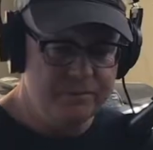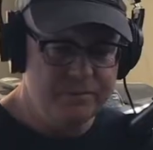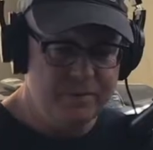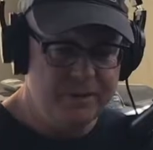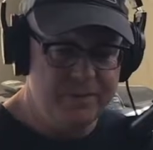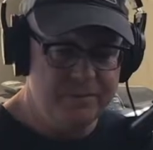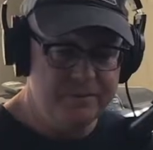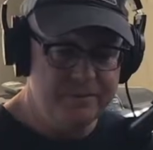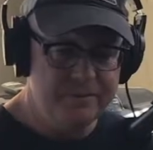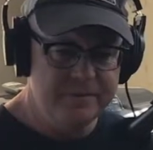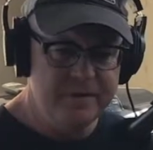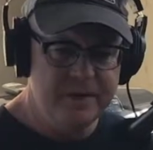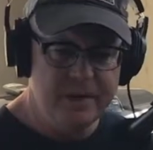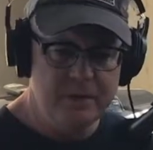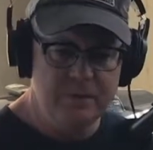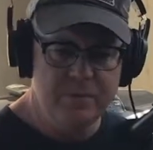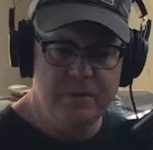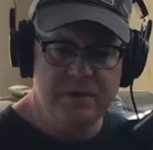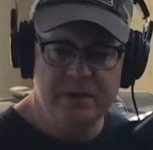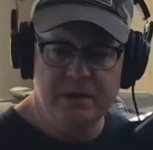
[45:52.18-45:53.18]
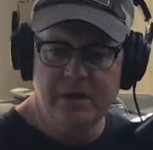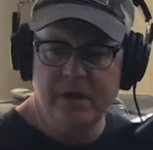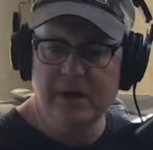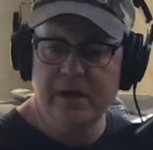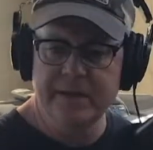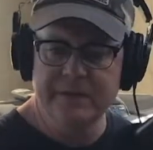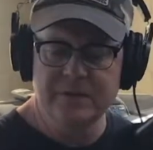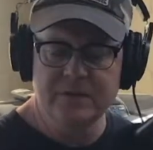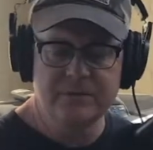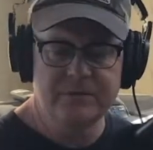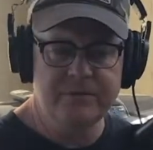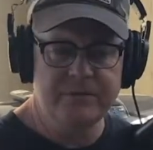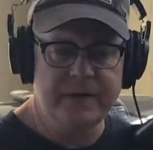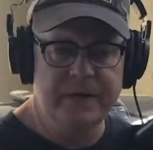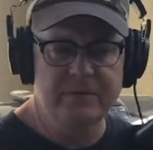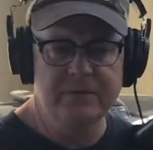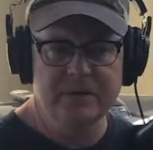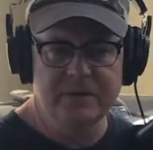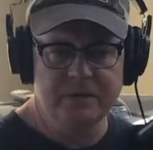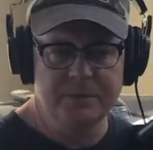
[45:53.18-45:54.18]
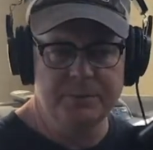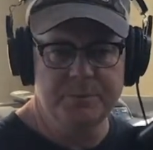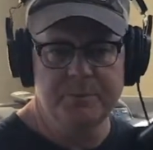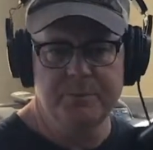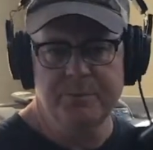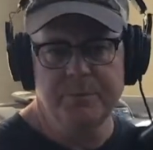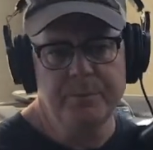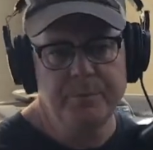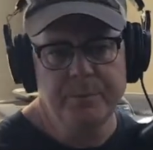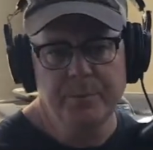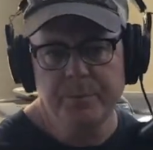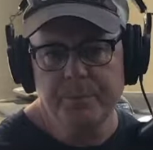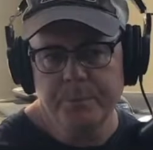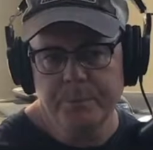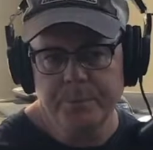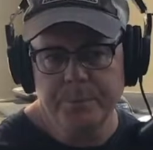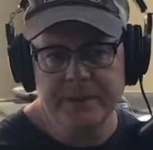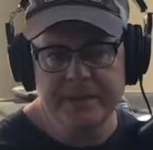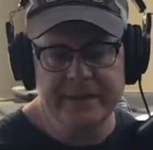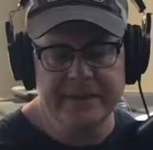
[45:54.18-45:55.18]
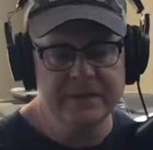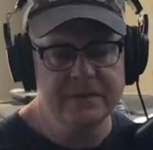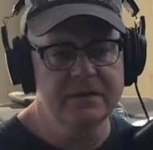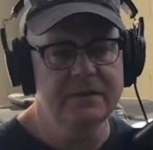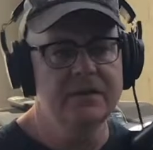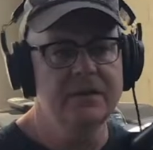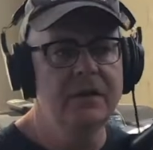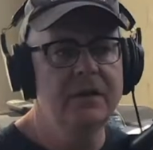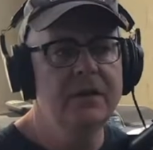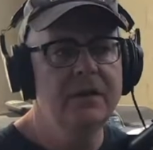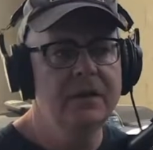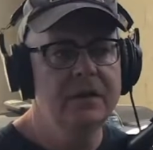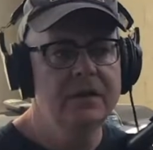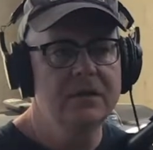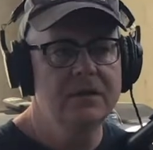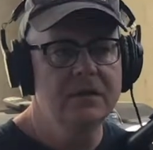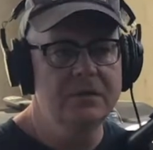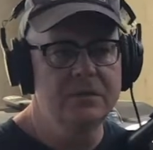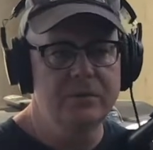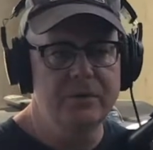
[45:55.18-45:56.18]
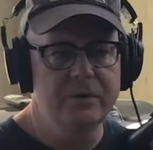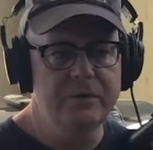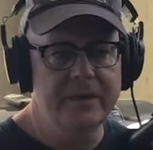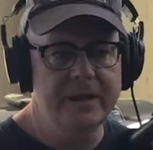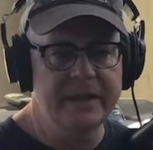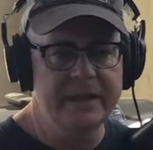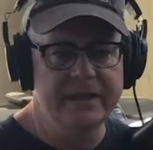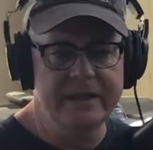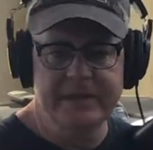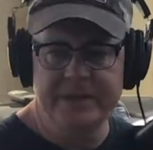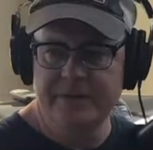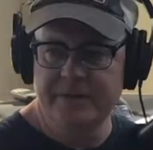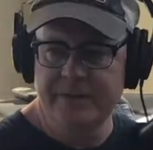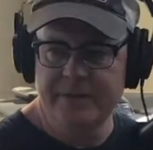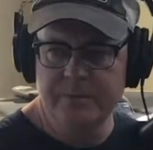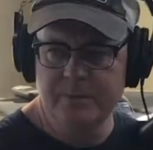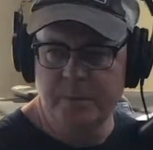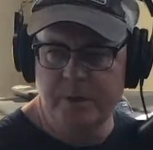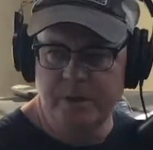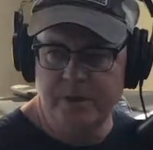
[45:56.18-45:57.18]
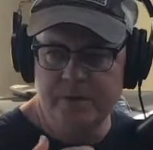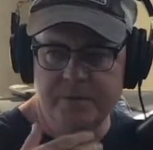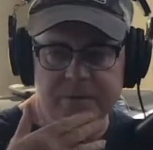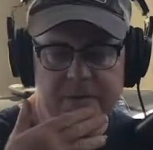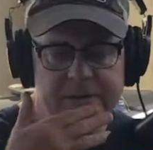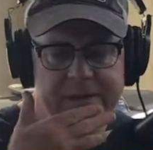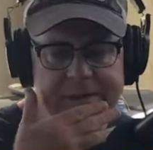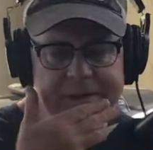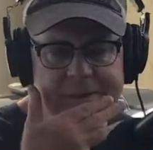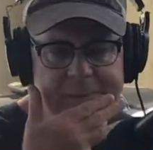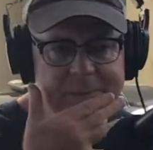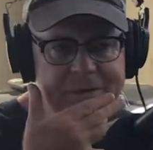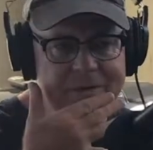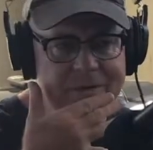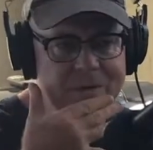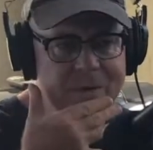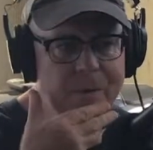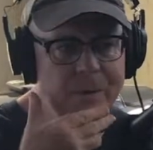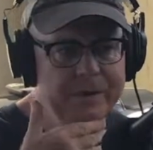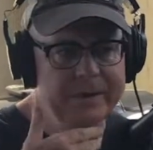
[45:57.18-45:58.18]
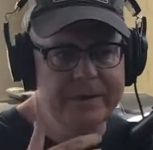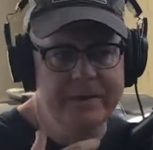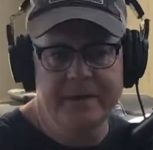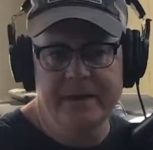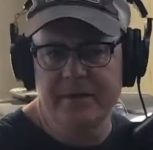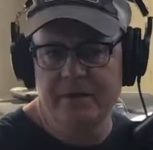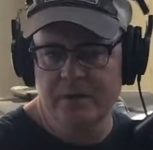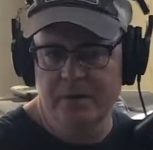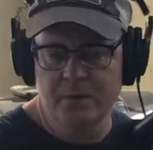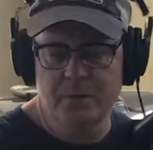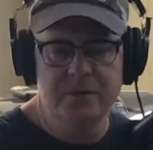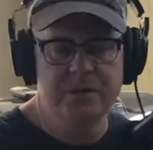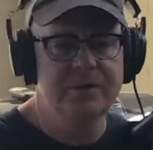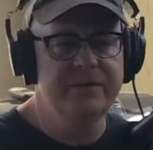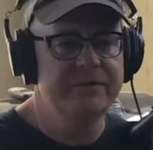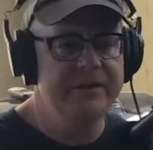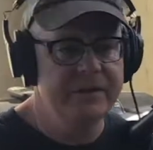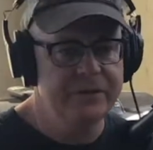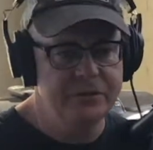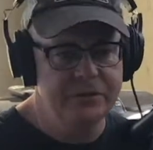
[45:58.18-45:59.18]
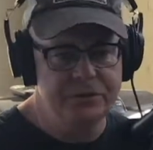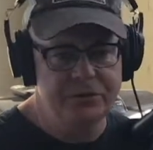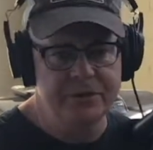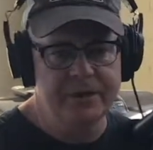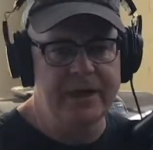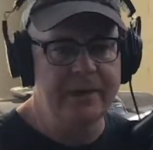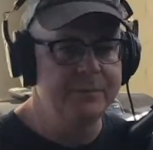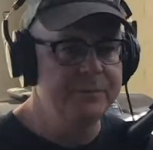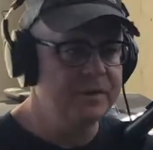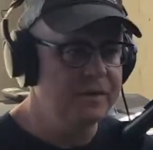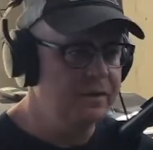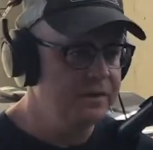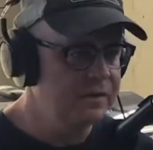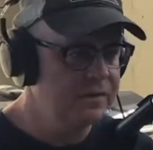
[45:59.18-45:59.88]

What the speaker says: well, I found this place called the Rhode Island Antique Mall, and I was going in there and going to vintage shops all the